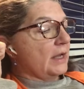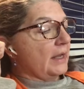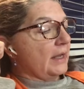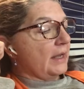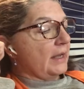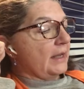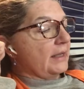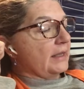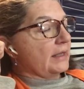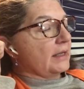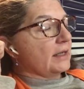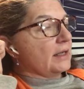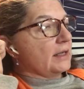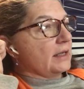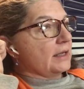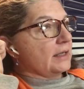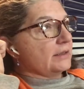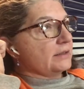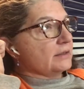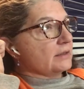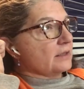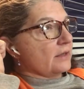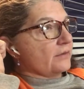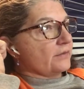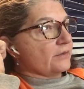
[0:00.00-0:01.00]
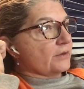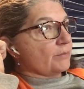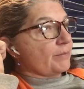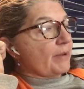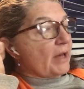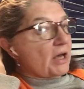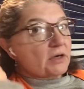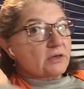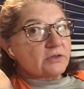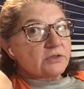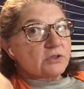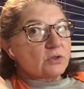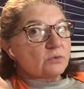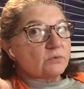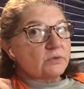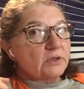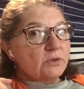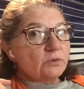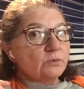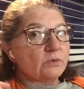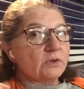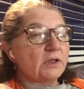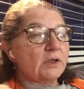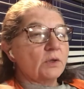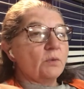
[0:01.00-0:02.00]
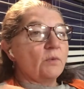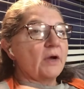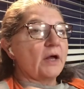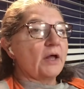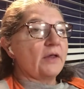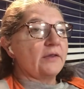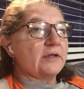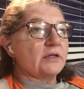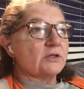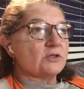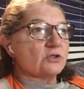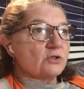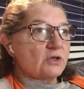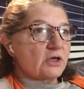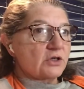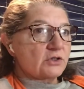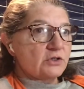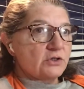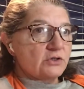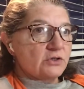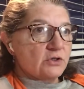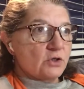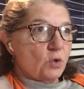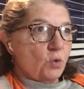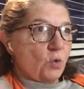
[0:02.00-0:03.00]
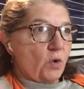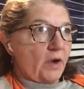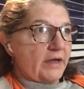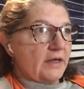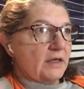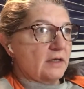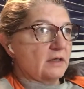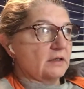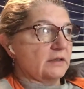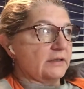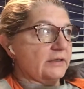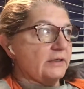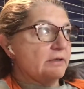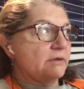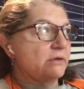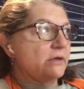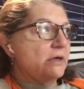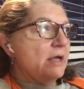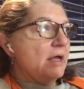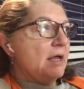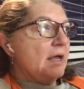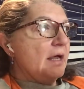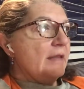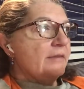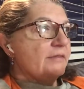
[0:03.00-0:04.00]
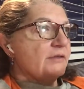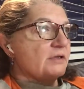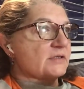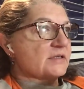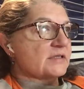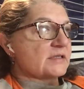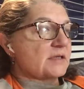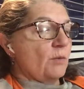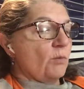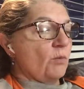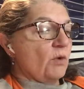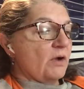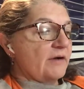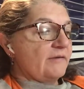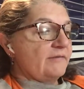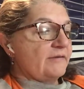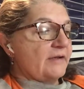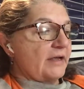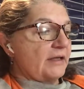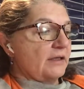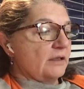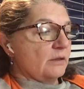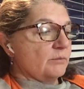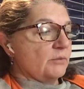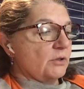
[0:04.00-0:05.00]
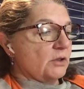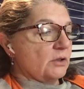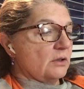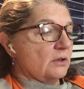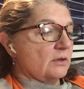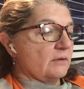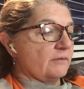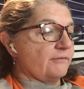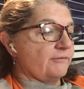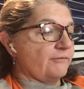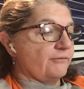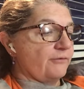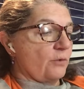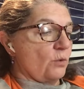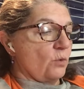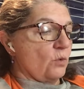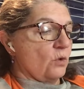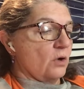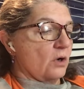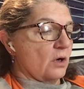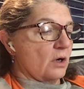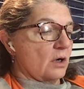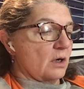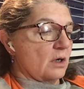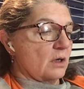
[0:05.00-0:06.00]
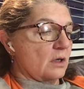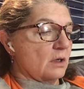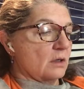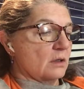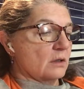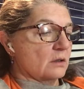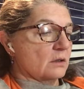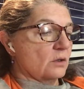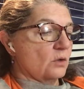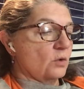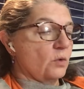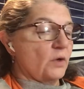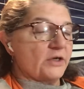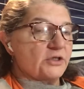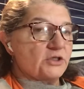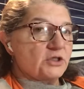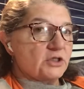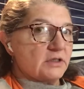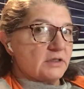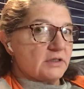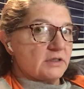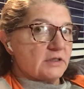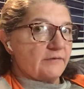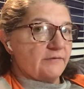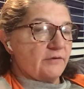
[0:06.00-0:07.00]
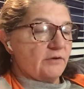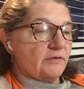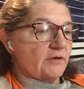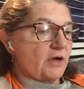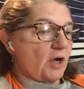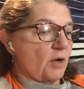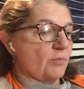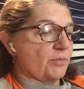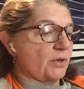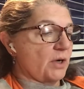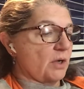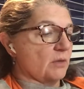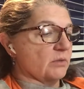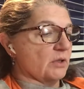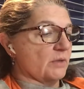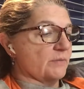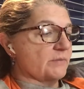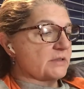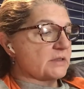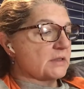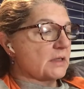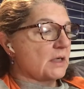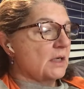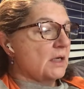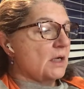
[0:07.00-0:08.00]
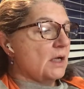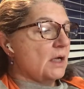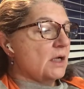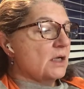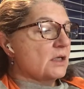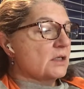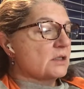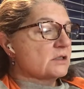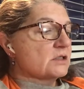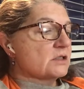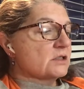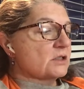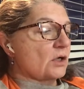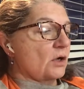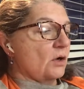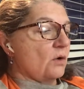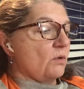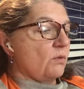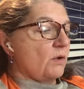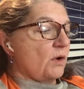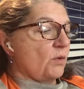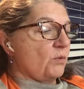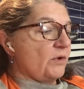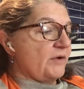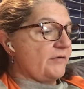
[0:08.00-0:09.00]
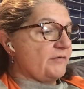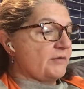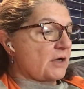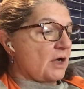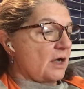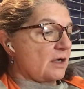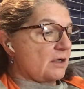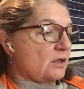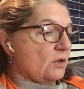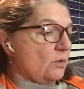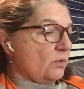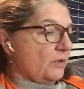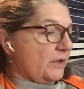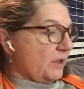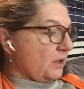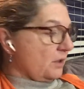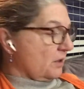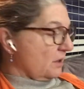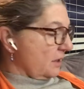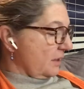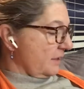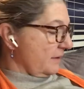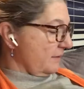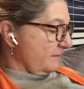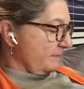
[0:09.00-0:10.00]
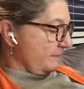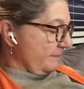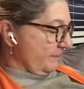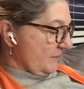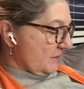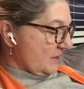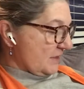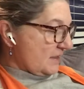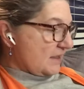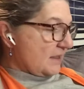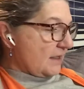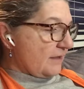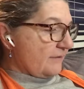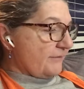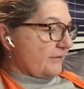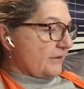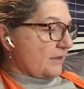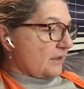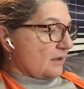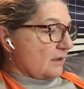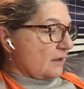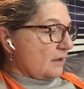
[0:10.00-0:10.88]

and their patterns are written really well. The instructions are quite clear. They're somewhat available for questions if you've got problems. So what we've got going on, see if the